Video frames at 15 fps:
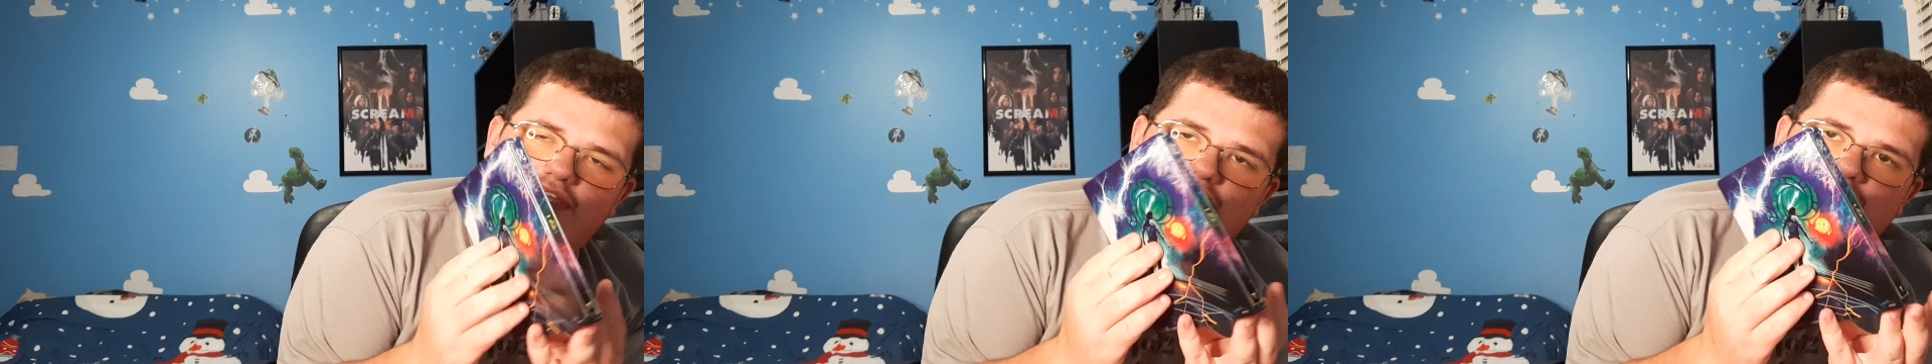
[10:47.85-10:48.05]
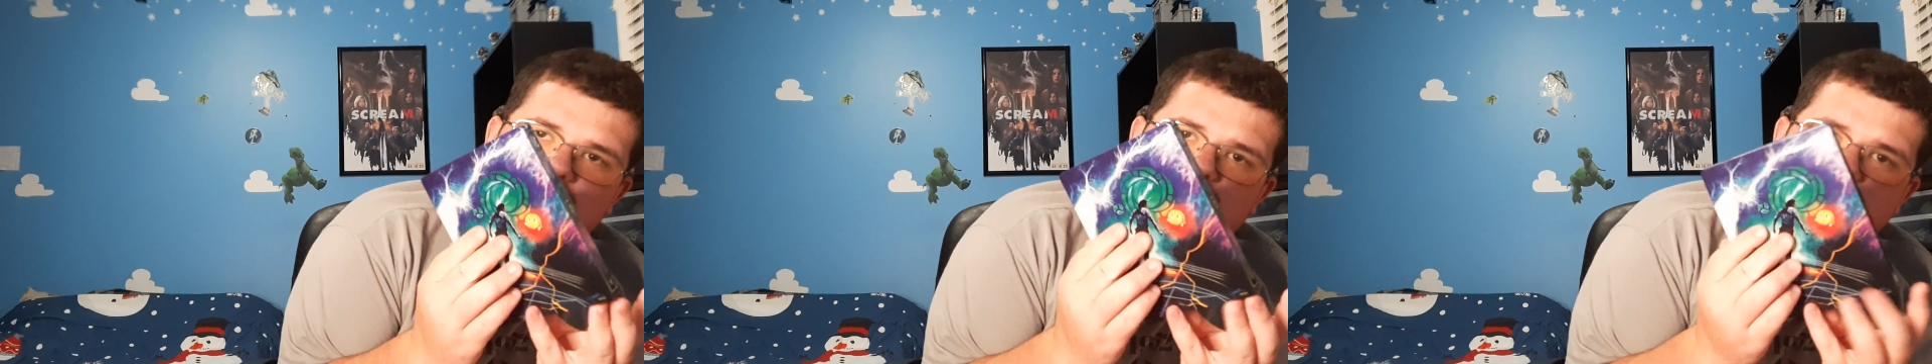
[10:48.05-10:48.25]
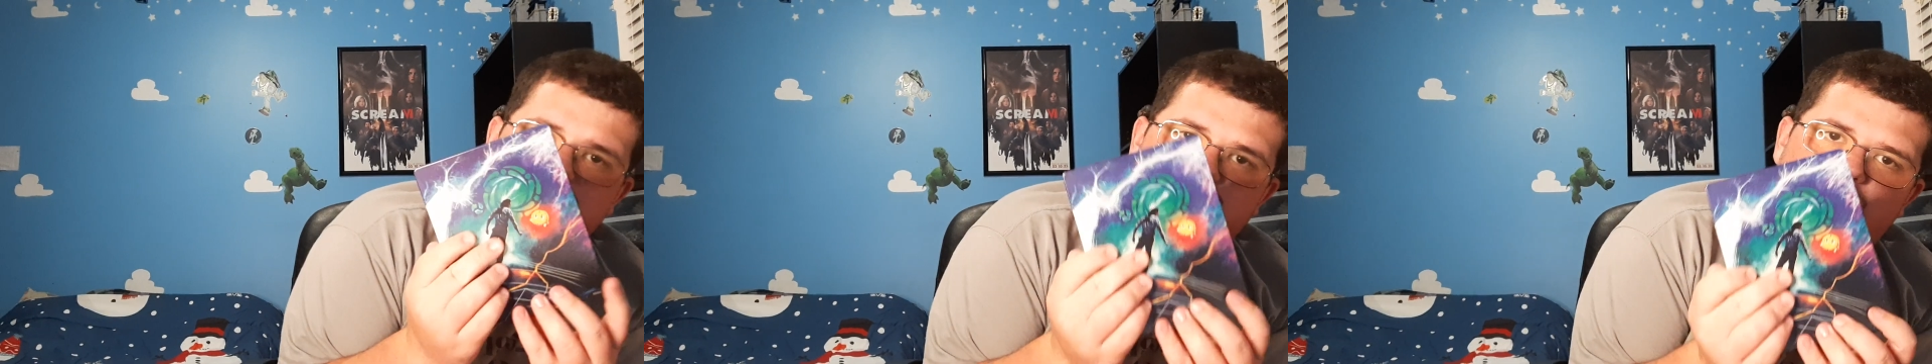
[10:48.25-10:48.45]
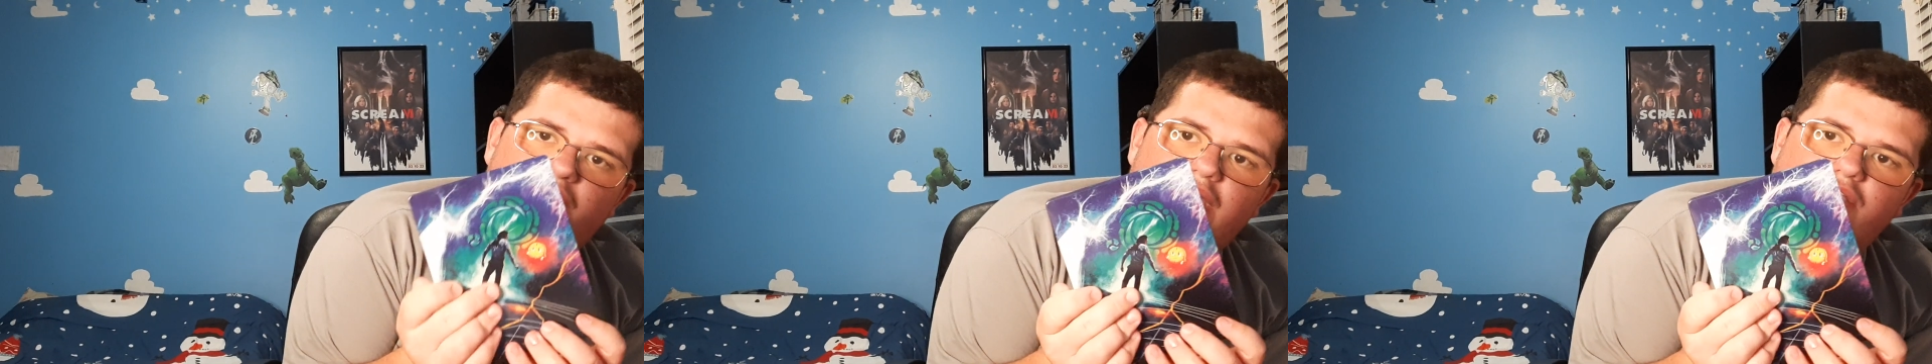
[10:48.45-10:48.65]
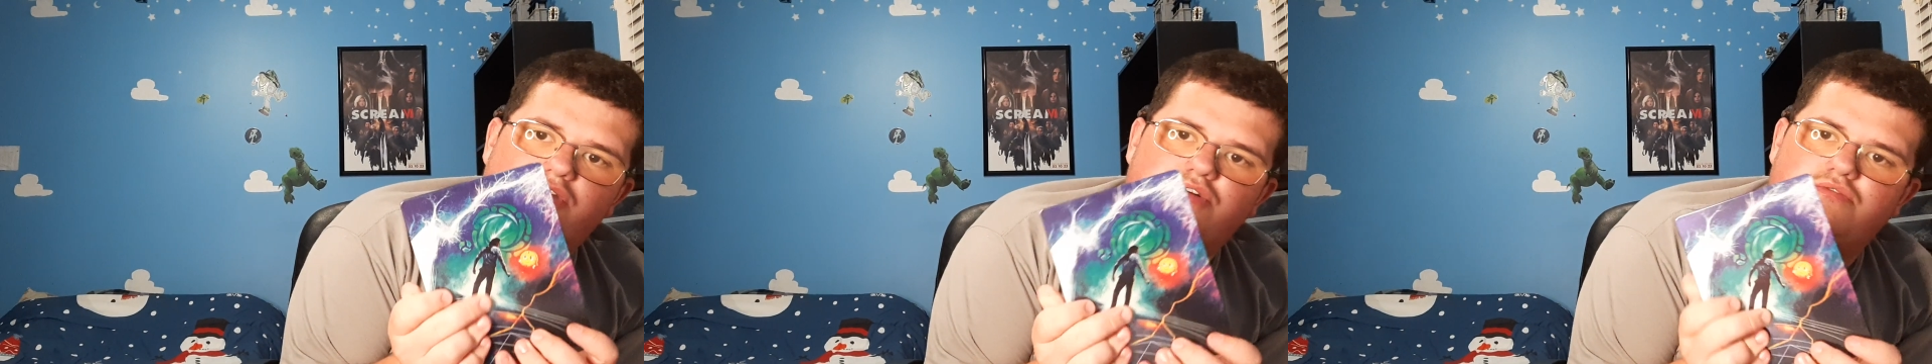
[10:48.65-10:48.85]
and the
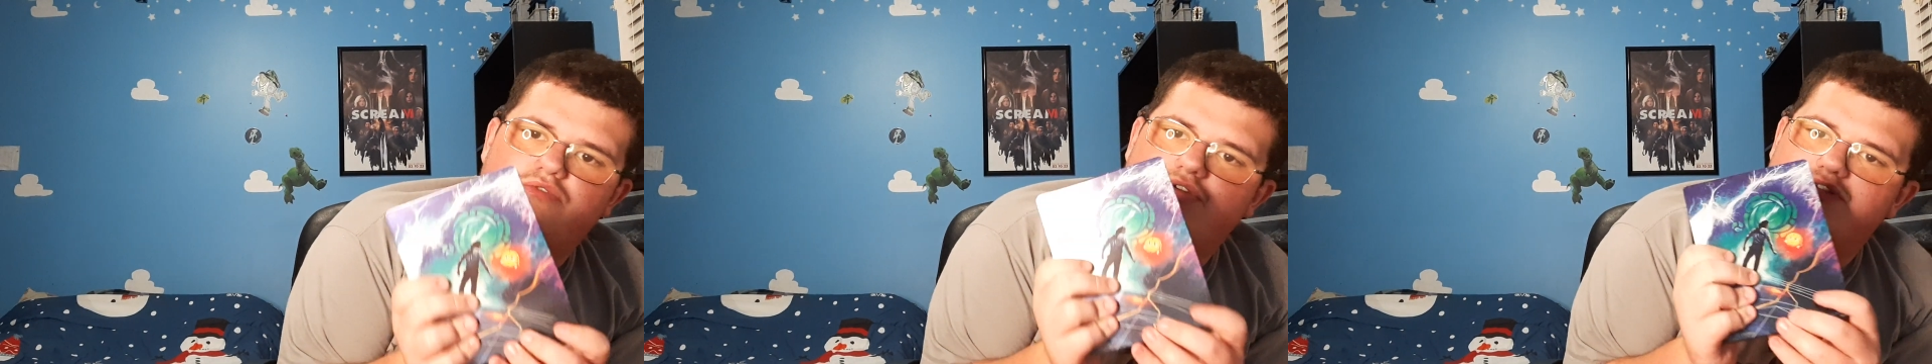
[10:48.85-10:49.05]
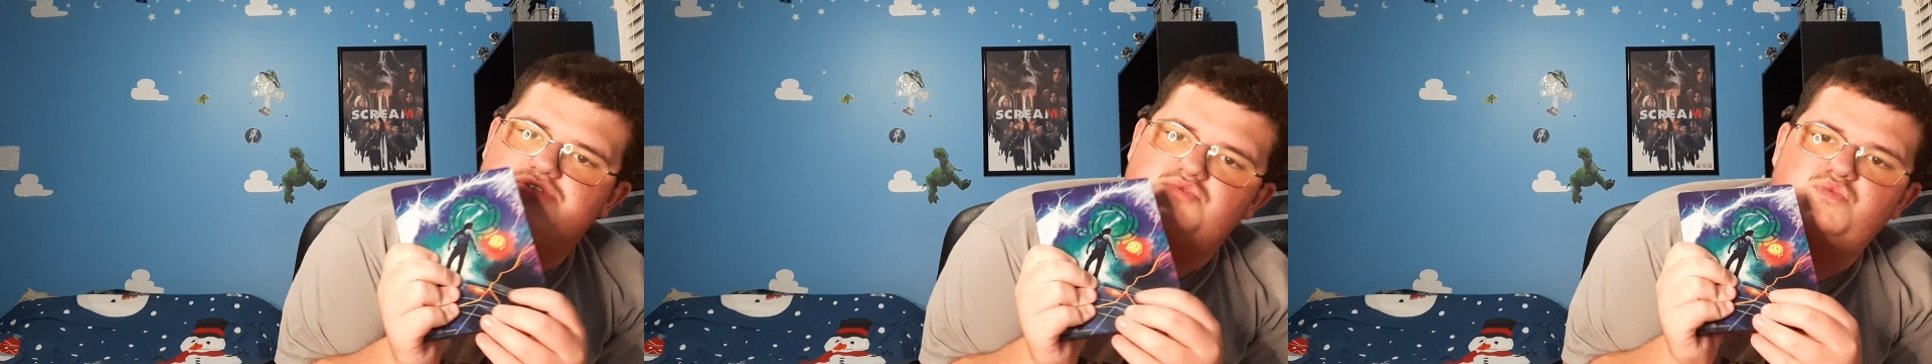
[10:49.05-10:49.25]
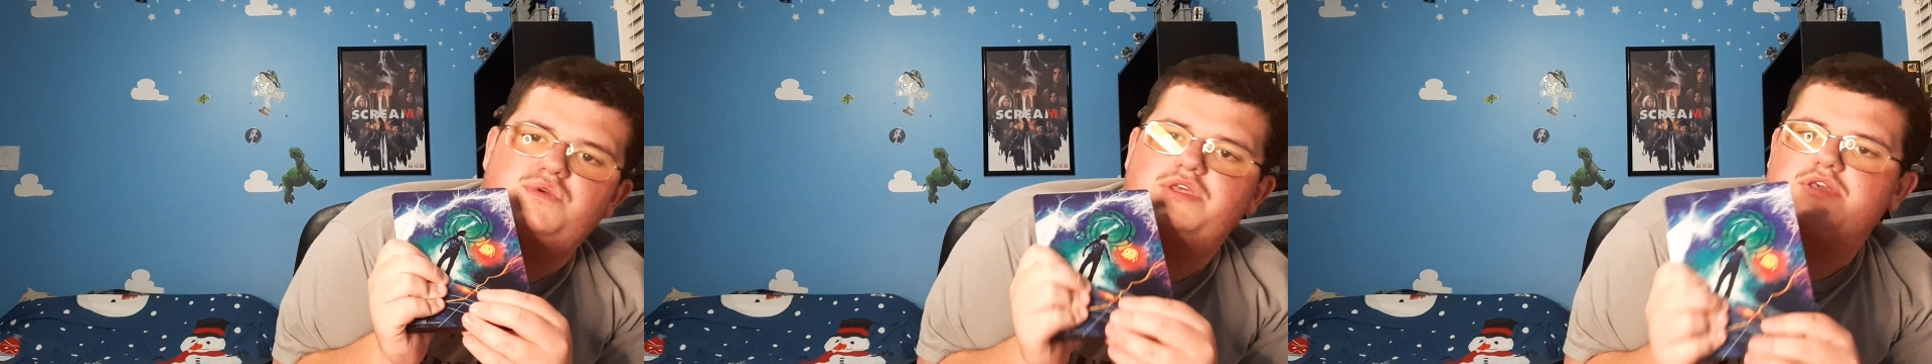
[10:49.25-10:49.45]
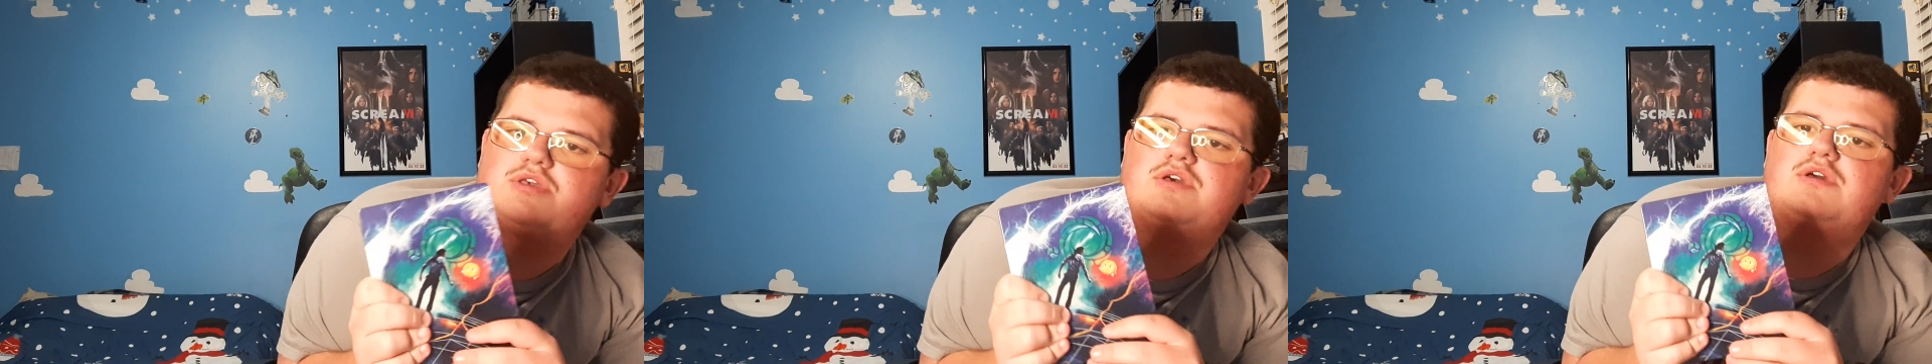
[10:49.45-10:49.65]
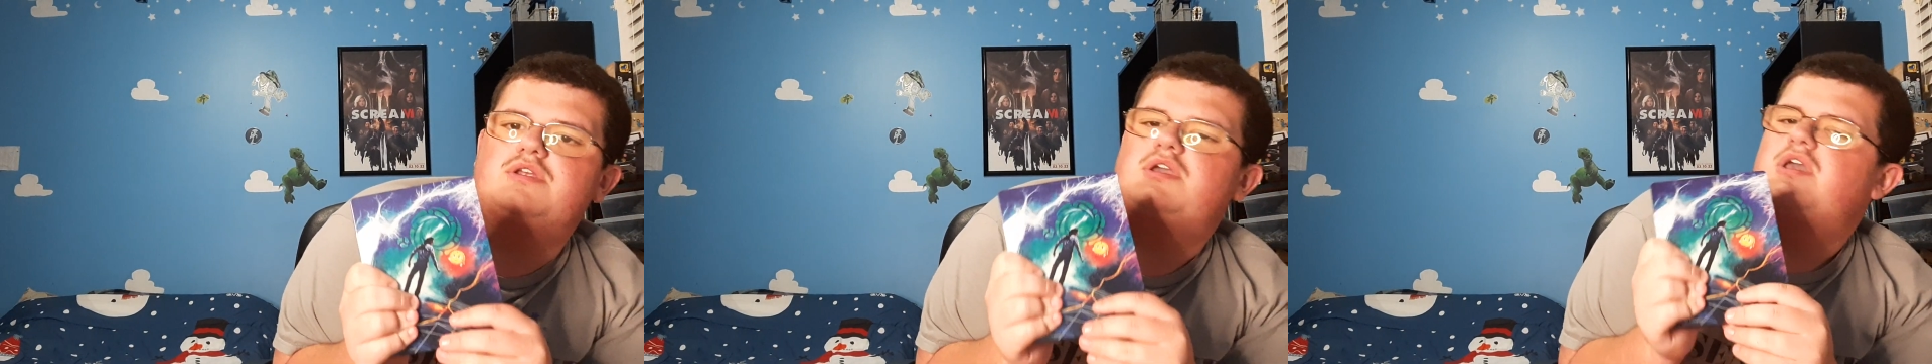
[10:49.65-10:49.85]
back artwork is really
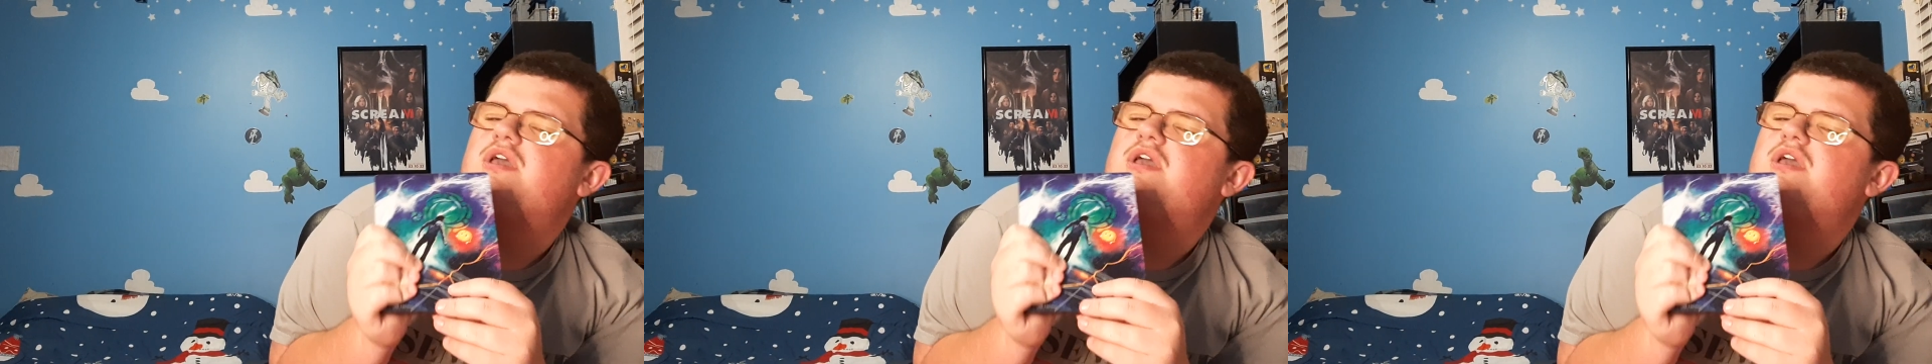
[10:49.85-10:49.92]
good.